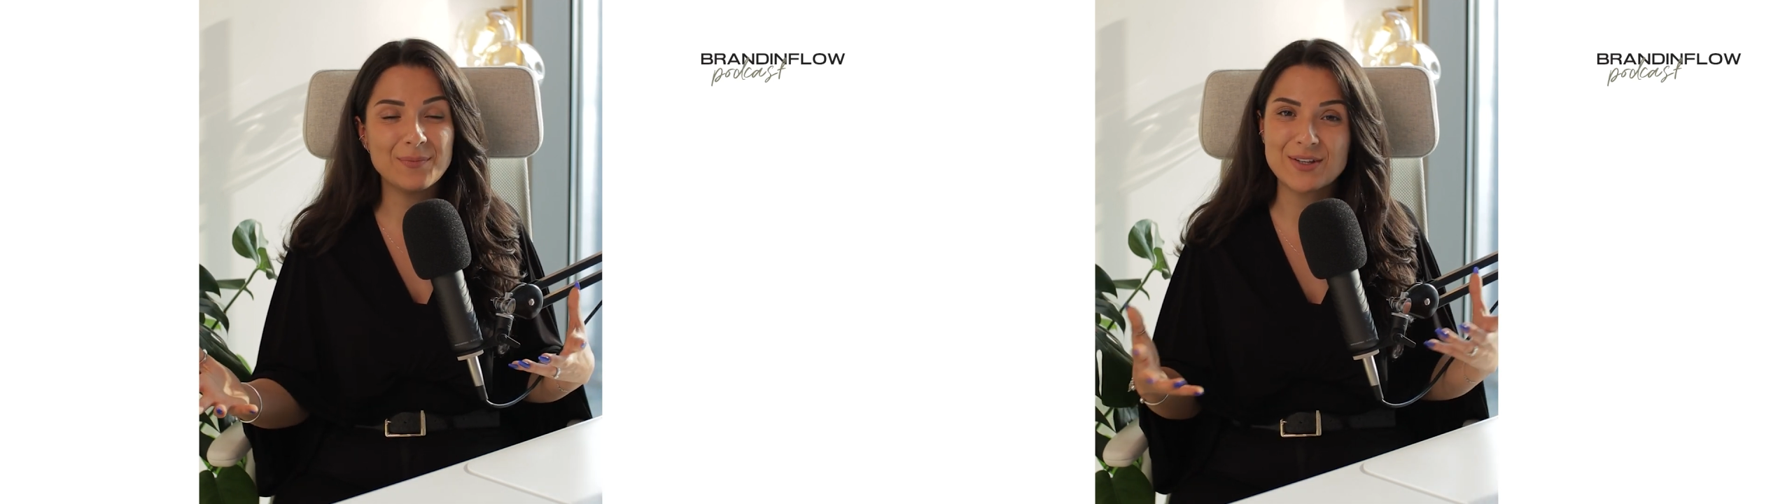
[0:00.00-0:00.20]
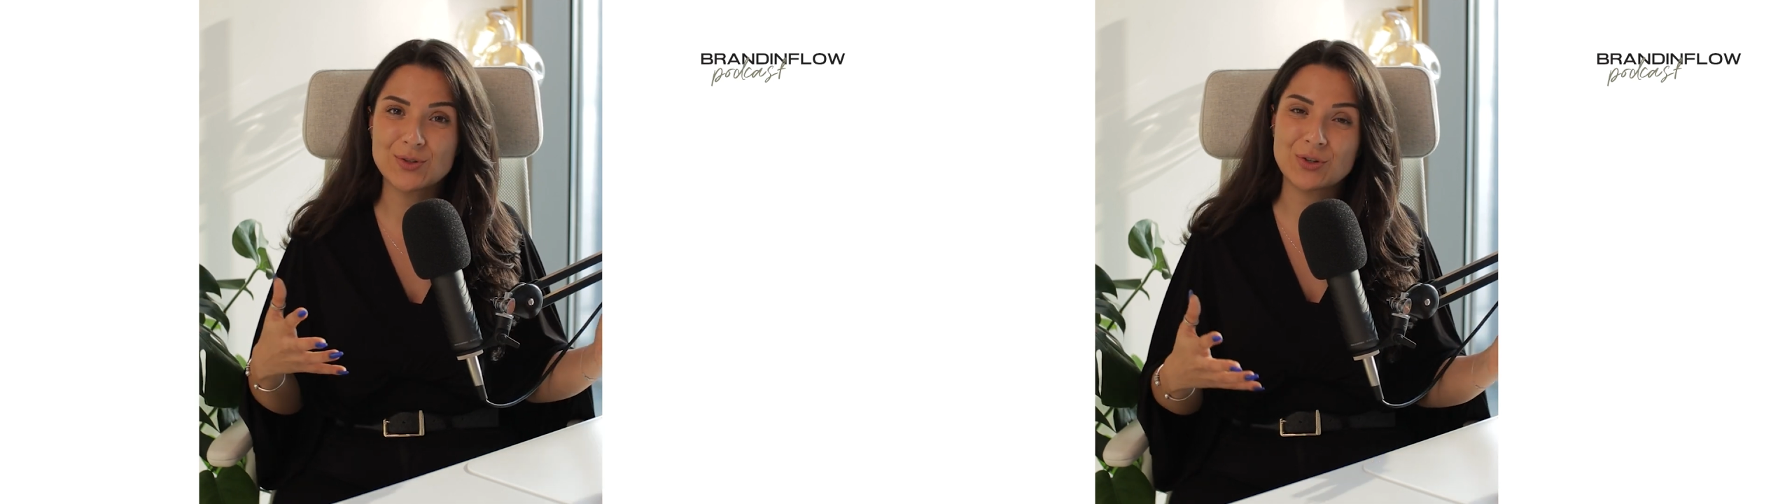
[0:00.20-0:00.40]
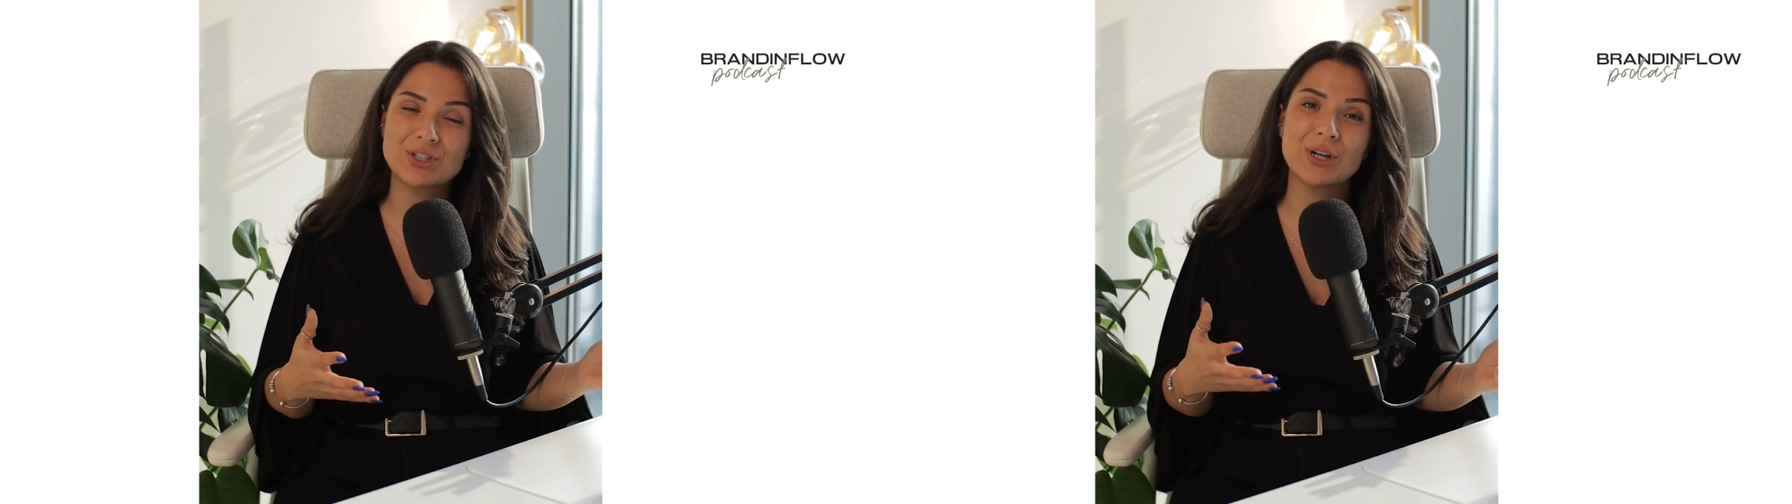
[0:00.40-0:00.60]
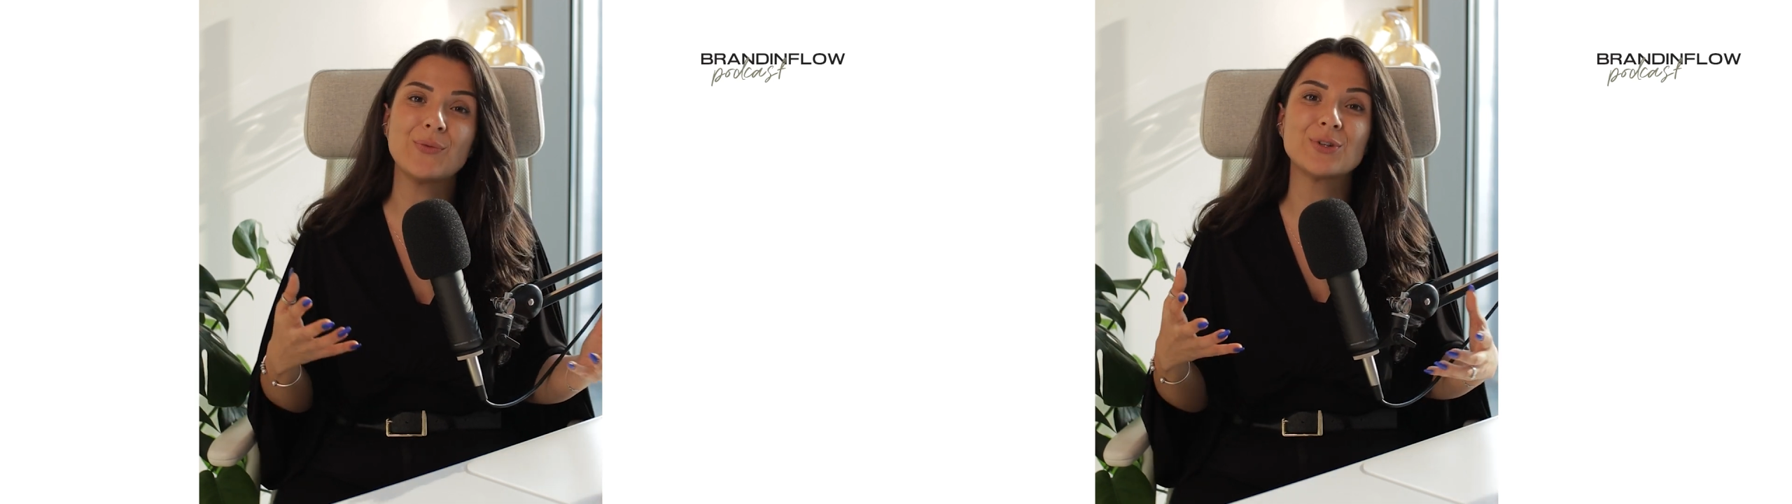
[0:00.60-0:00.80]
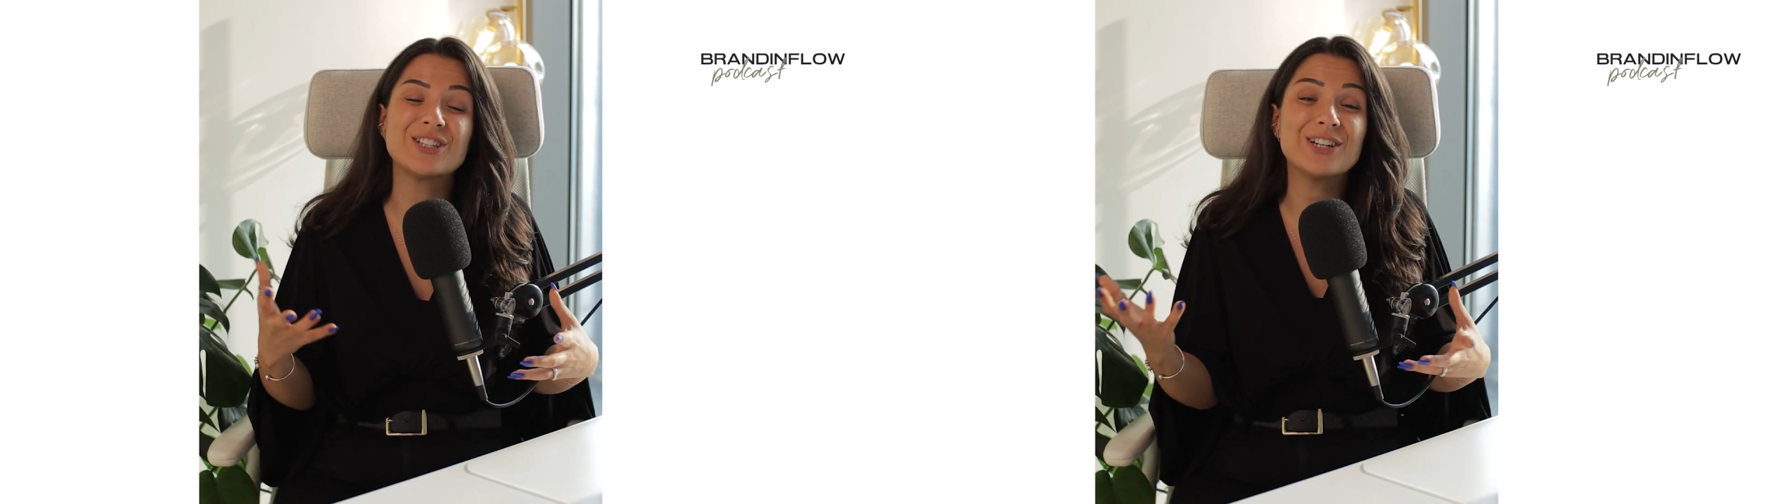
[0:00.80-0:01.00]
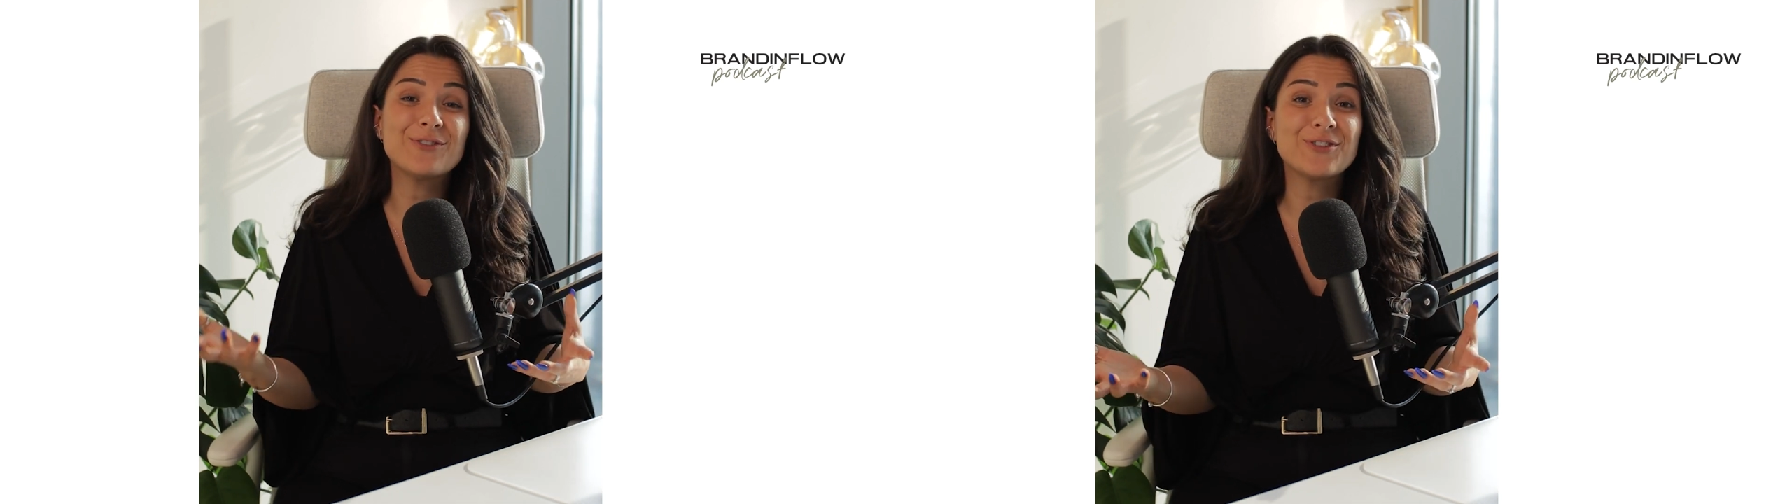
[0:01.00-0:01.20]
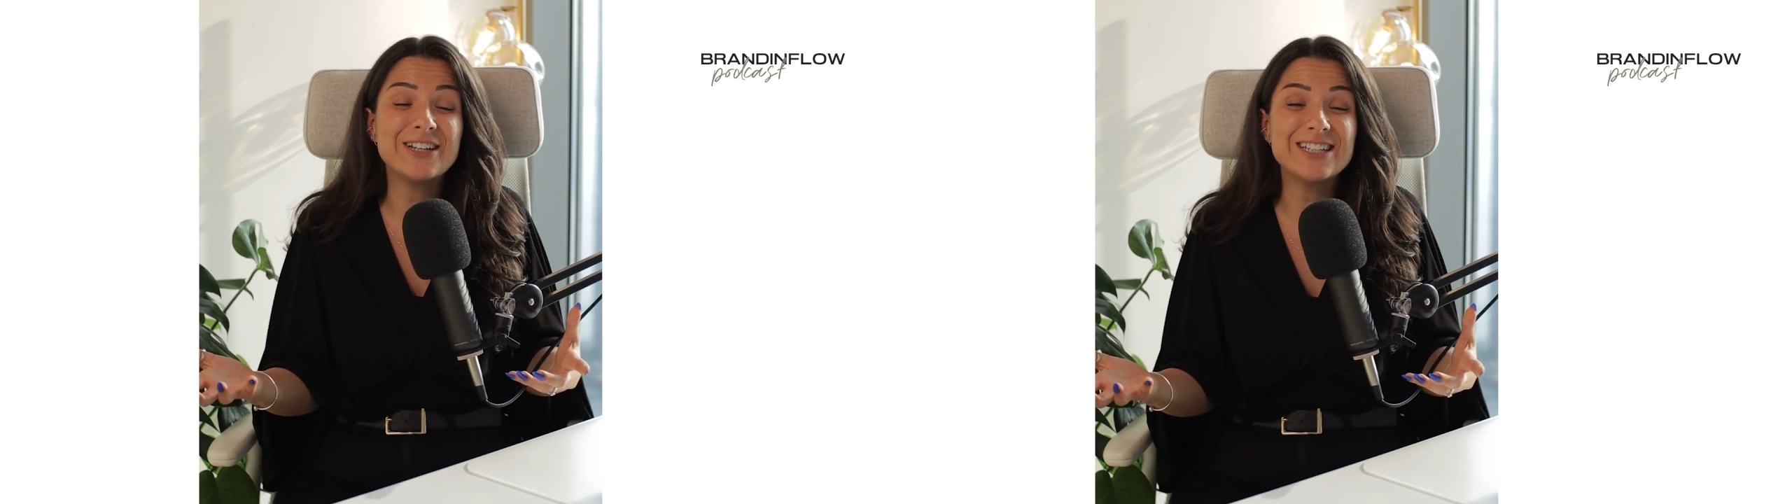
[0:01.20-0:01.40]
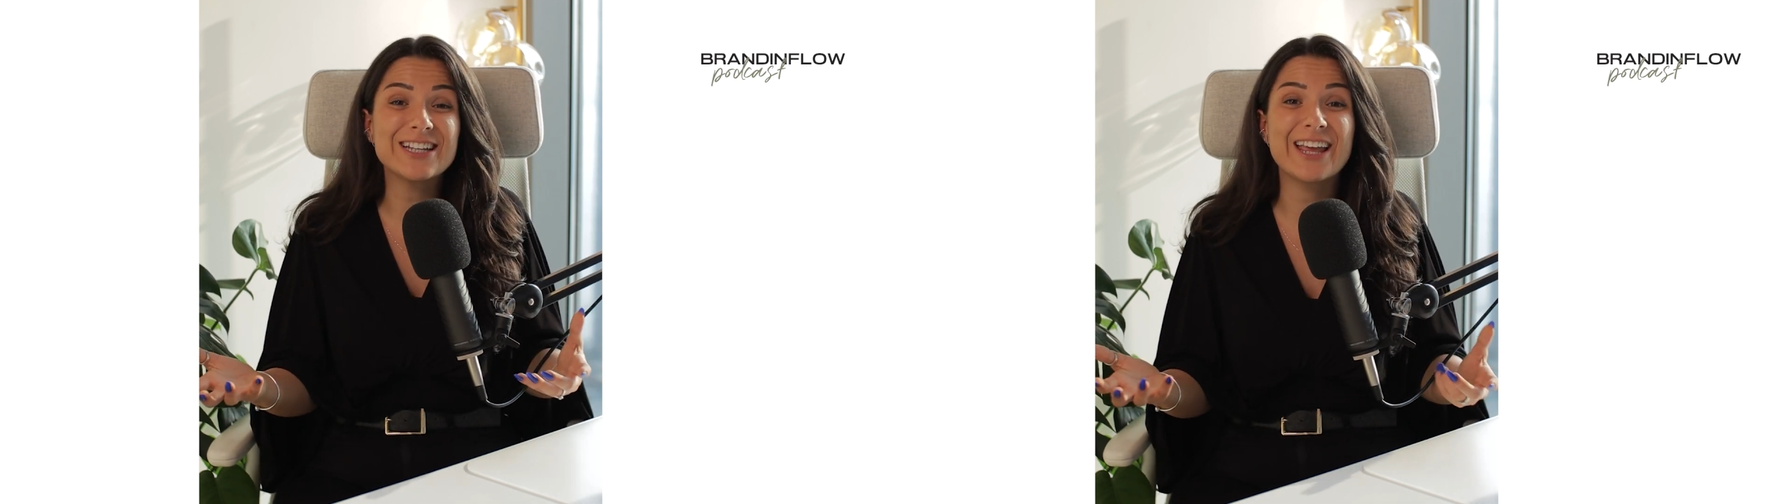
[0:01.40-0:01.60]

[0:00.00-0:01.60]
by searching for different